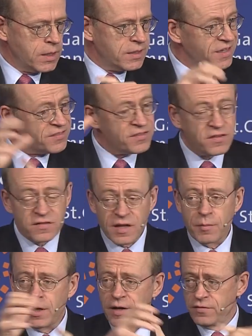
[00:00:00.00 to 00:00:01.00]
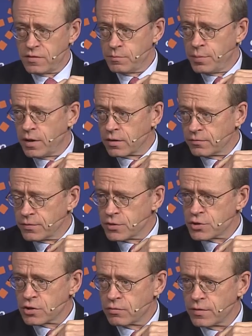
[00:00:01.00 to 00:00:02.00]
That's the stabilizing part of
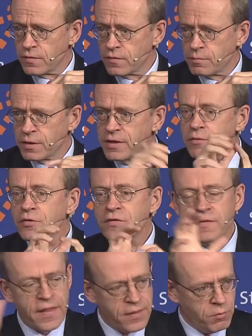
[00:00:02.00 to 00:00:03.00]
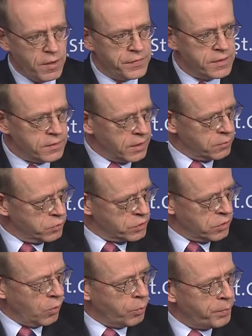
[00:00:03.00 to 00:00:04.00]
insurance. But there is another one that I would
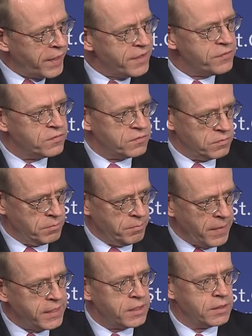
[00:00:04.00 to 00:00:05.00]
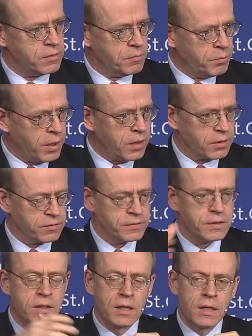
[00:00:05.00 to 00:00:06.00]
call pace-making part of
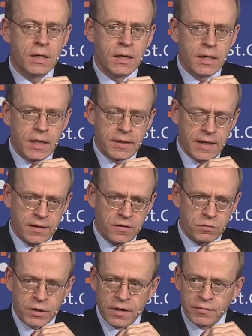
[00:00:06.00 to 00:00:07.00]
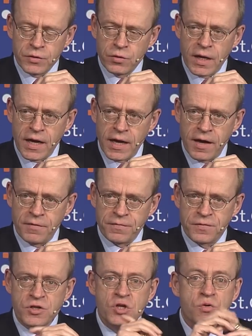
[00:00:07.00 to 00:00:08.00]
it. And that is whenever you
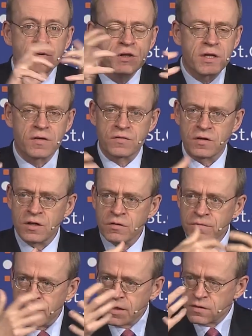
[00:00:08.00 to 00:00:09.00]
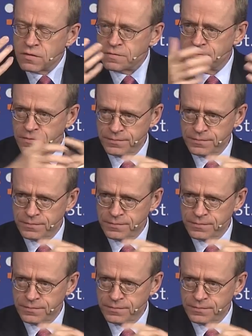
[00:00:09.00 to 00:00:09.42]
have new things, innovative